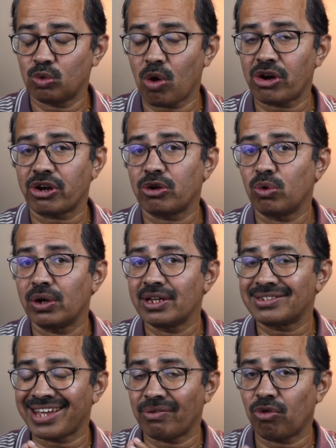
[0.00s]
water
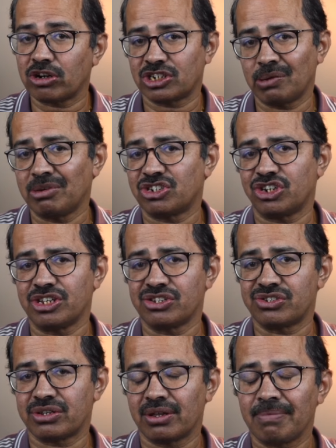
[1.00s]
coolers and washing
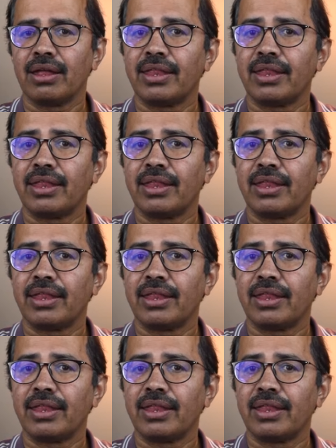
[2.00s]
machines.